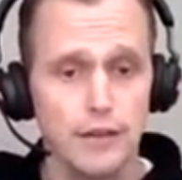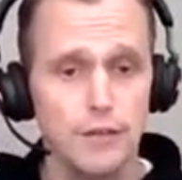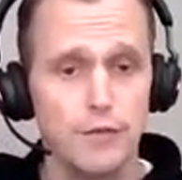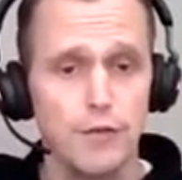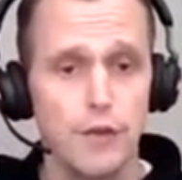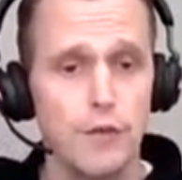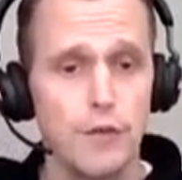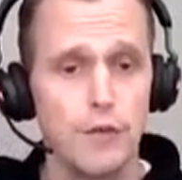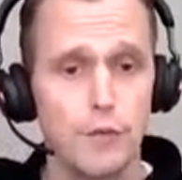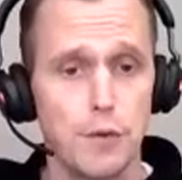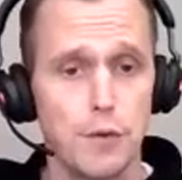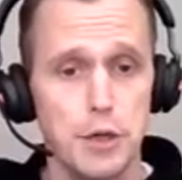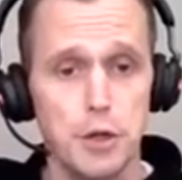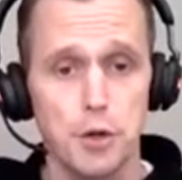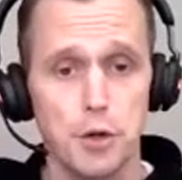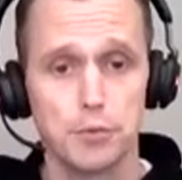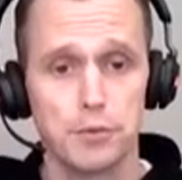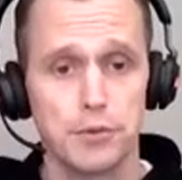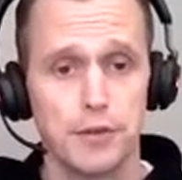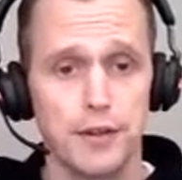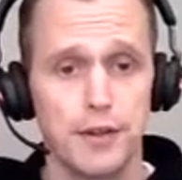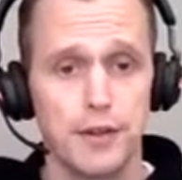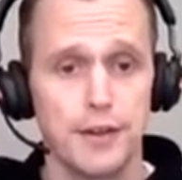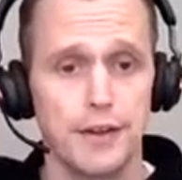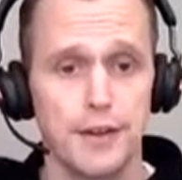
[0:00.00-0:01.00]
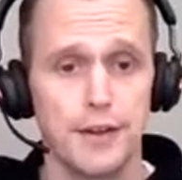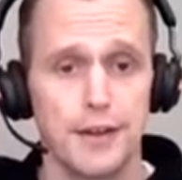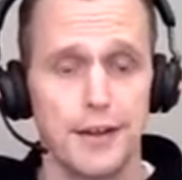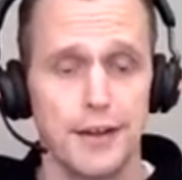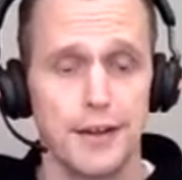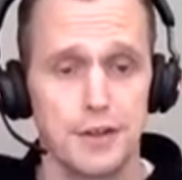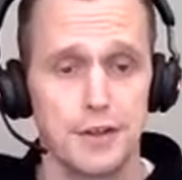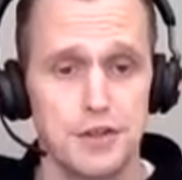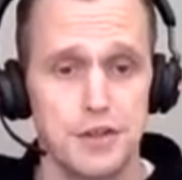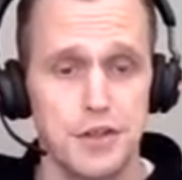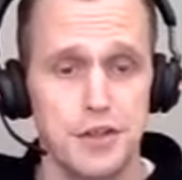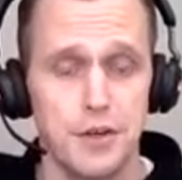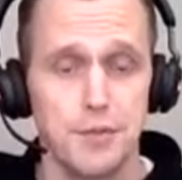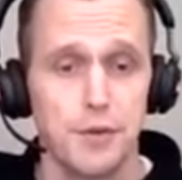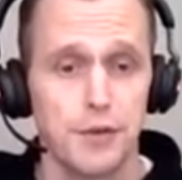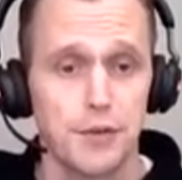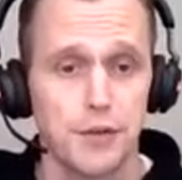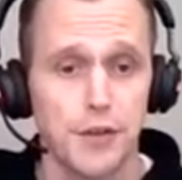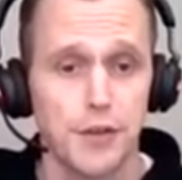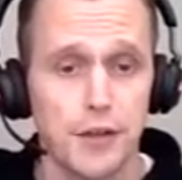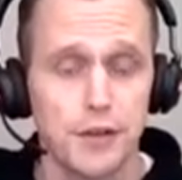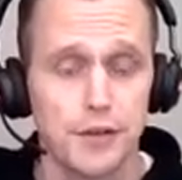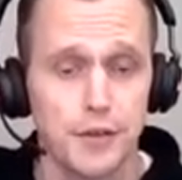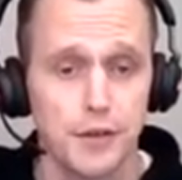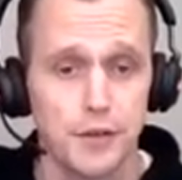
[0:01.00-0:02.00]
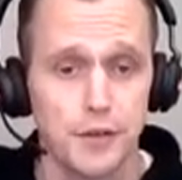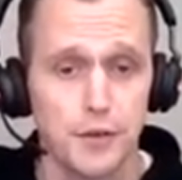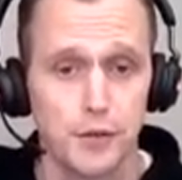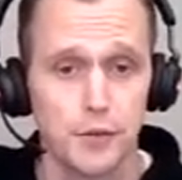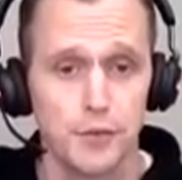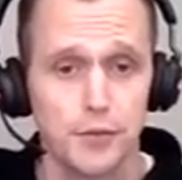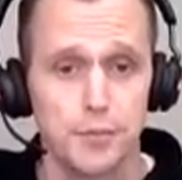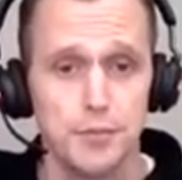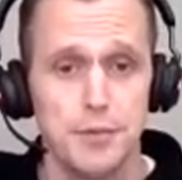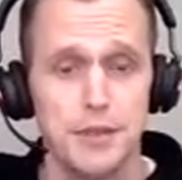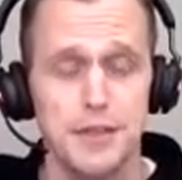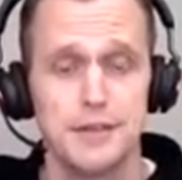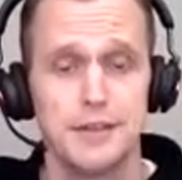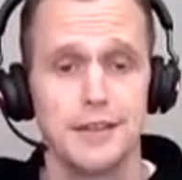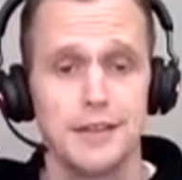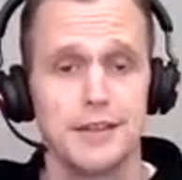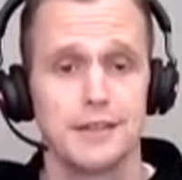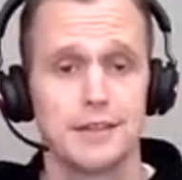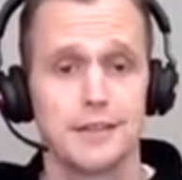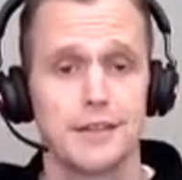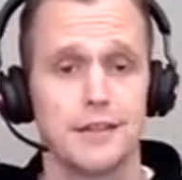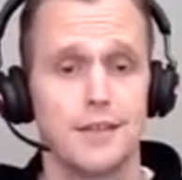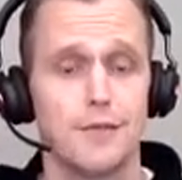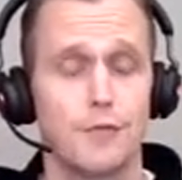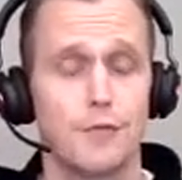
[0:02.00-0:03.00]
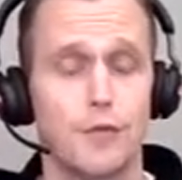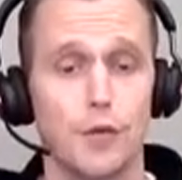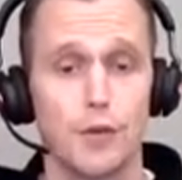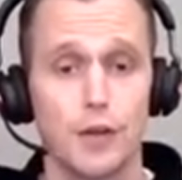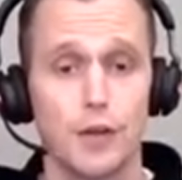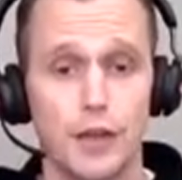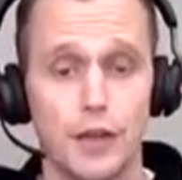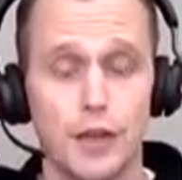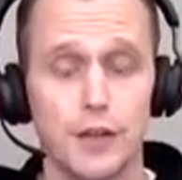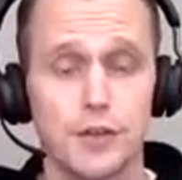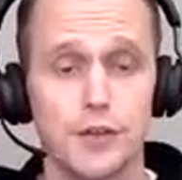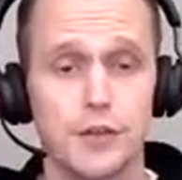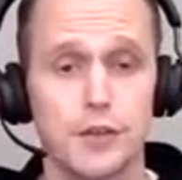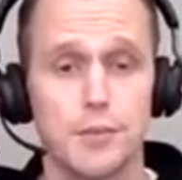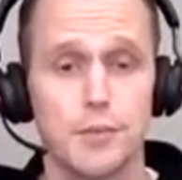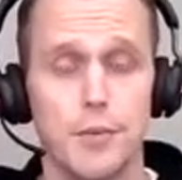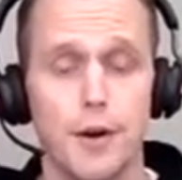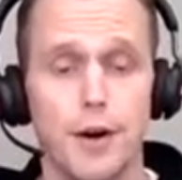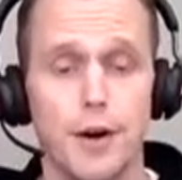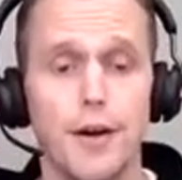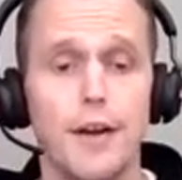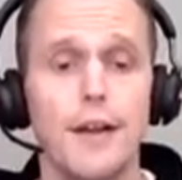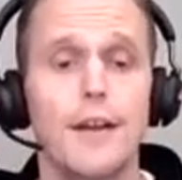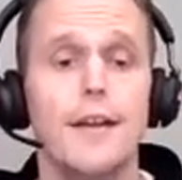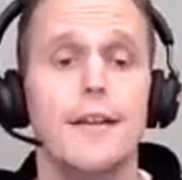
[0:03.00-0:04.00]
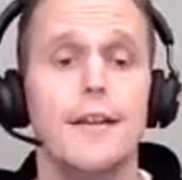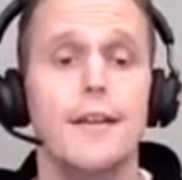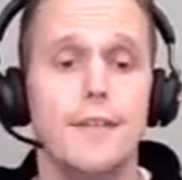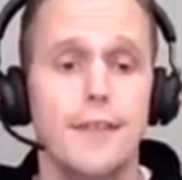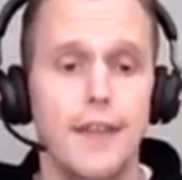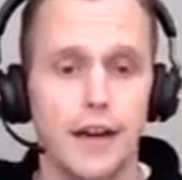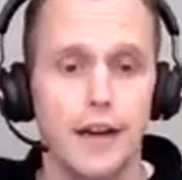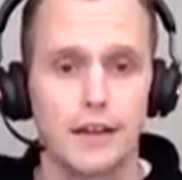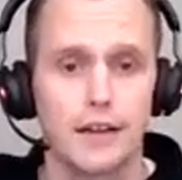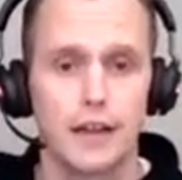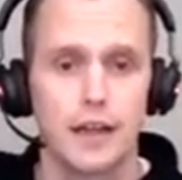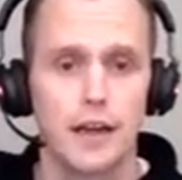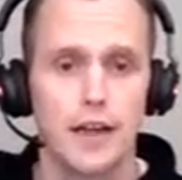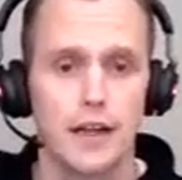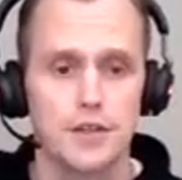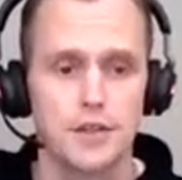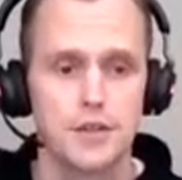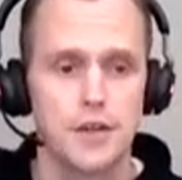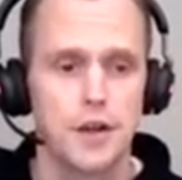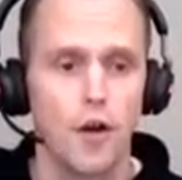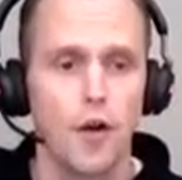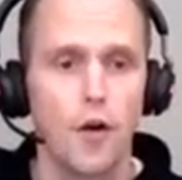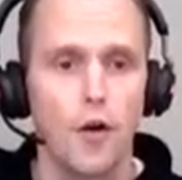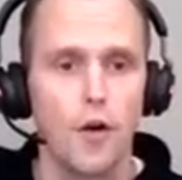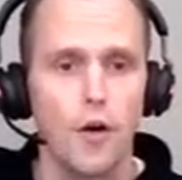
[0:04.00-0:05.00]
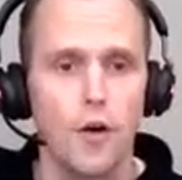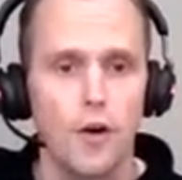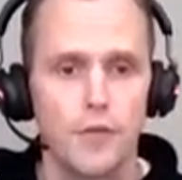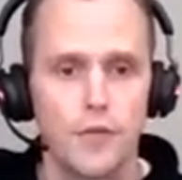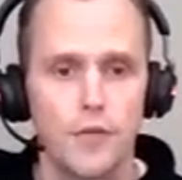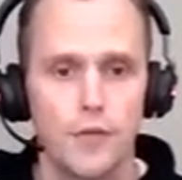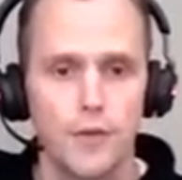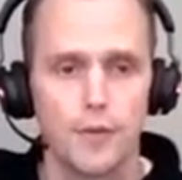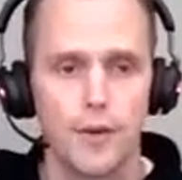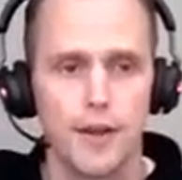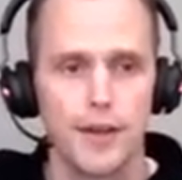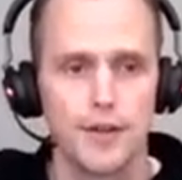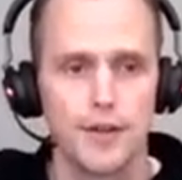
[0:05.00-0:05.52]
if we don't achieve results in those meetings for the customer, that can actually hurt the